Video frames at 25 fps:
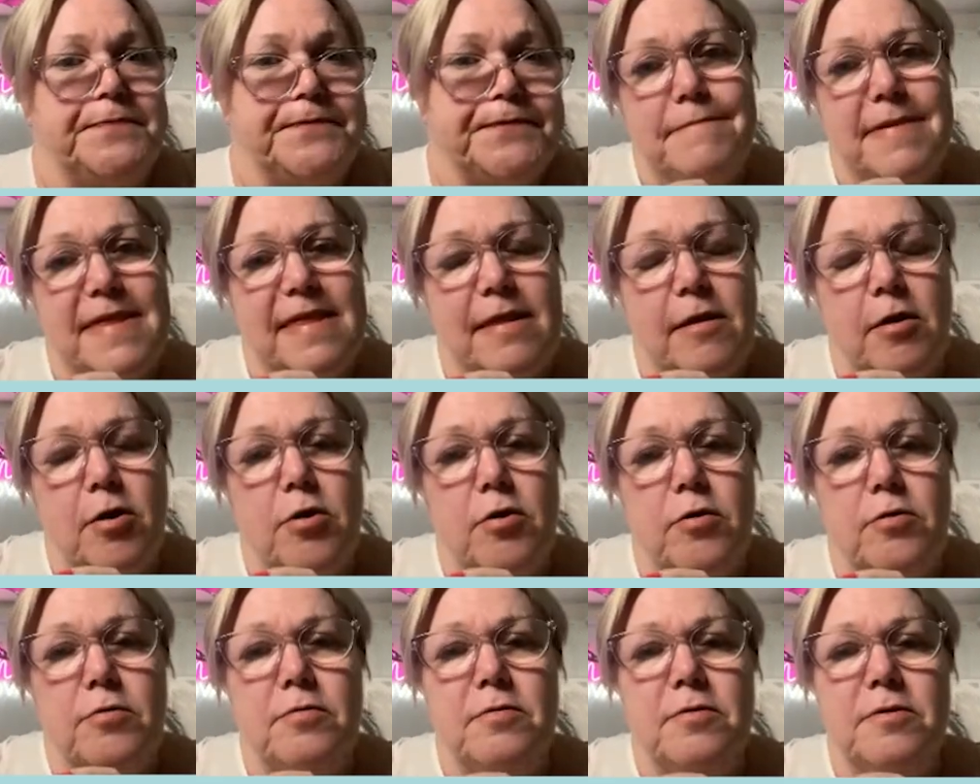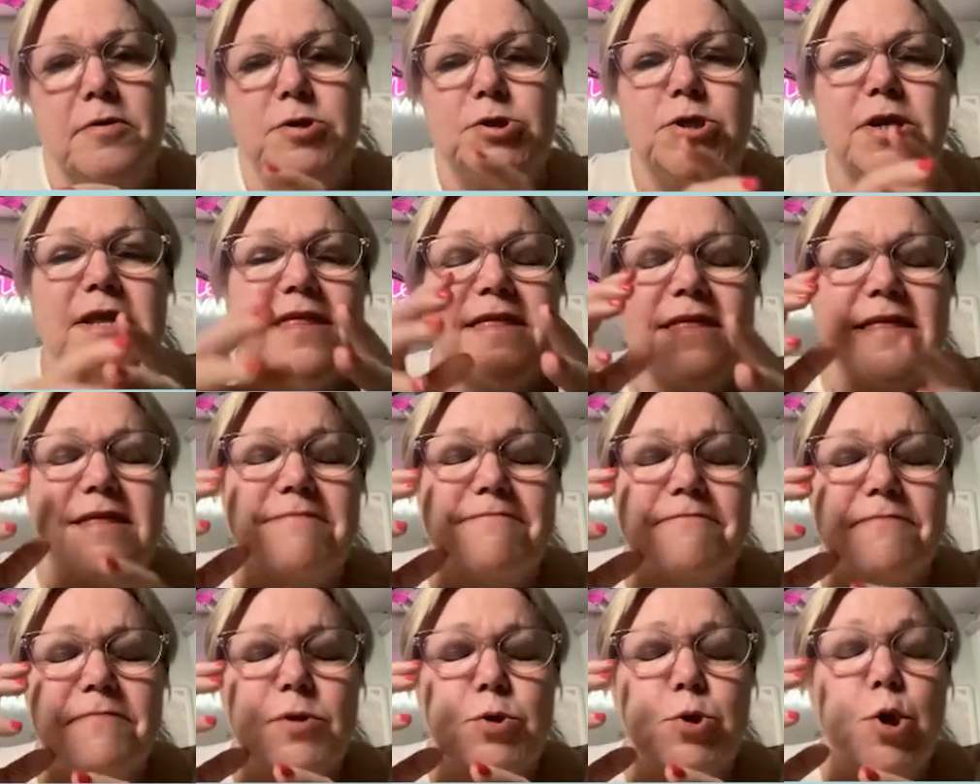So just
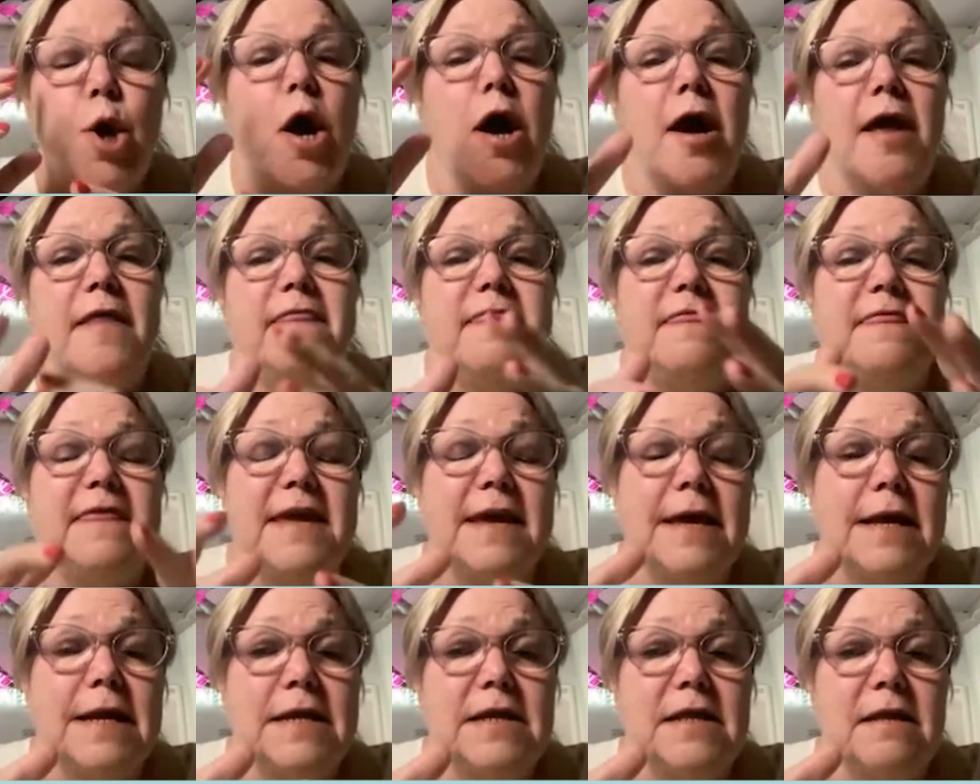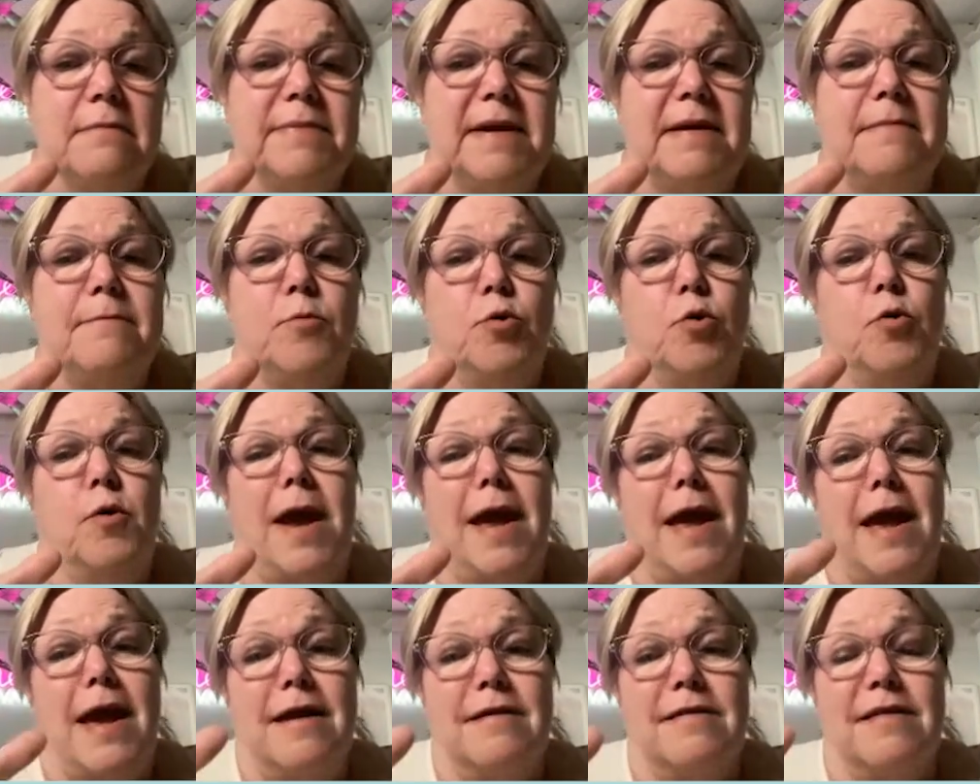try and think a little bit more
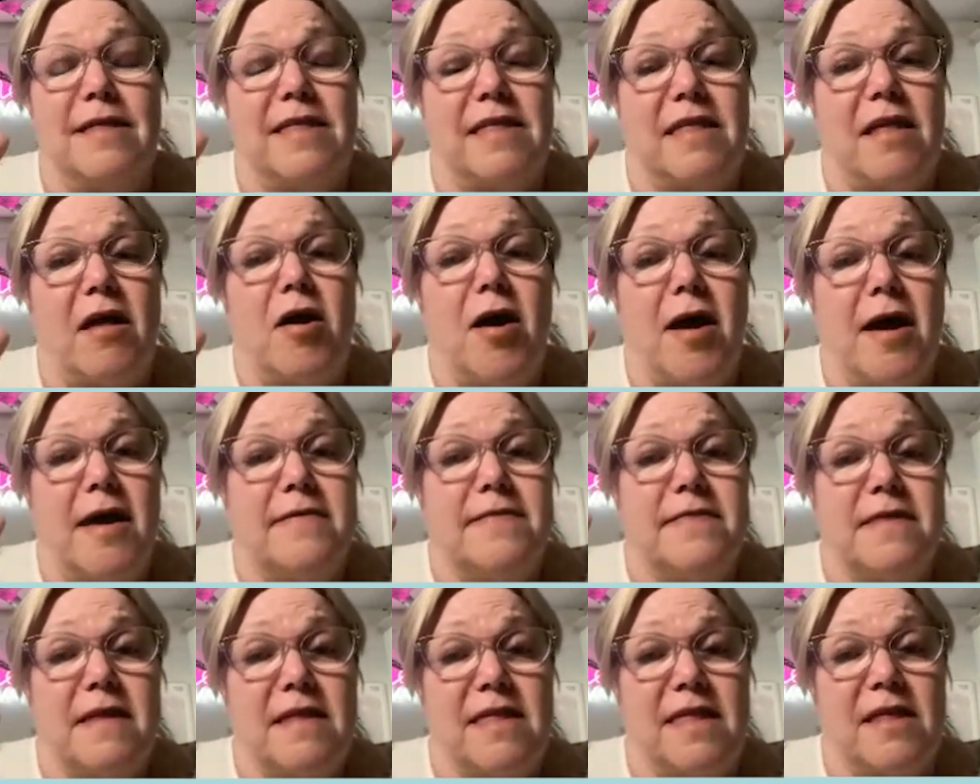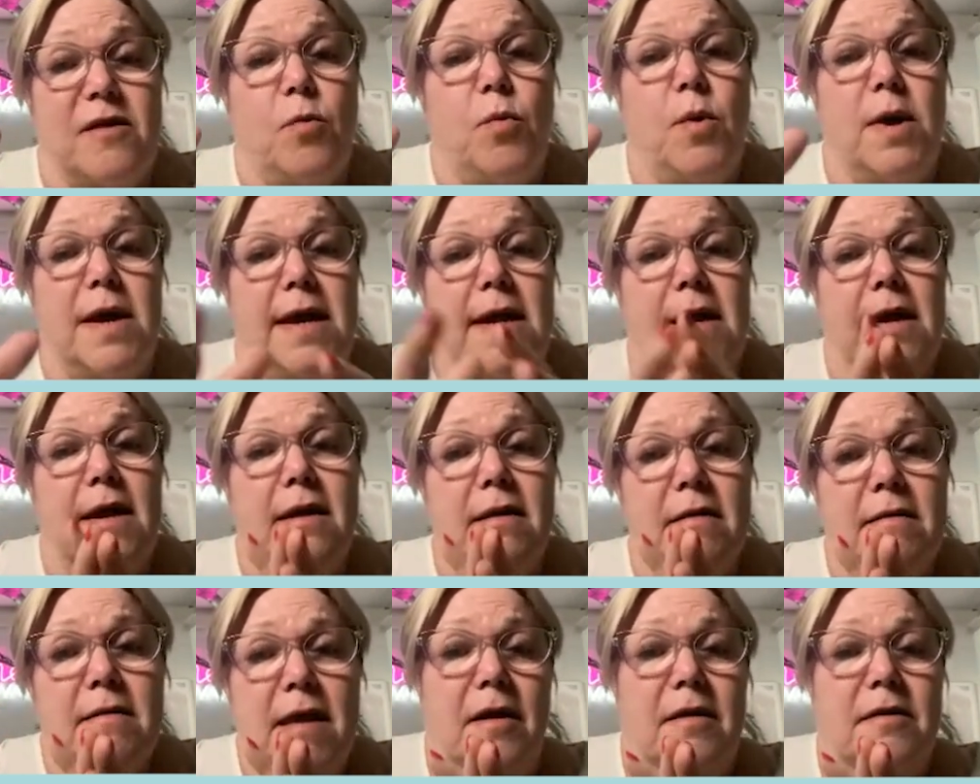outside the
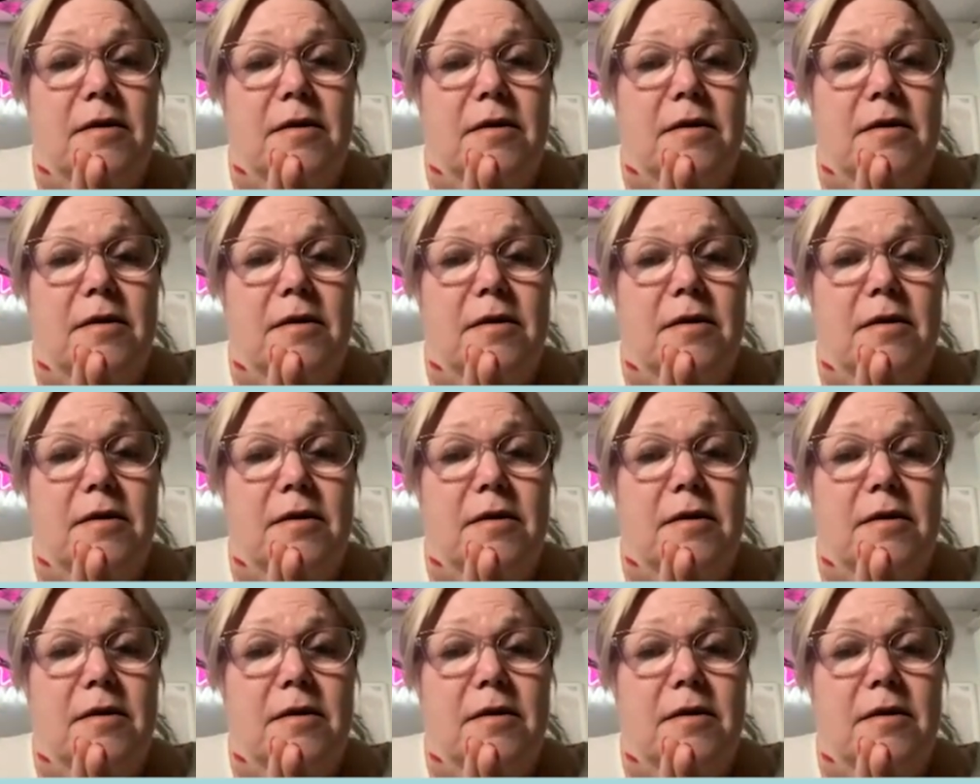square.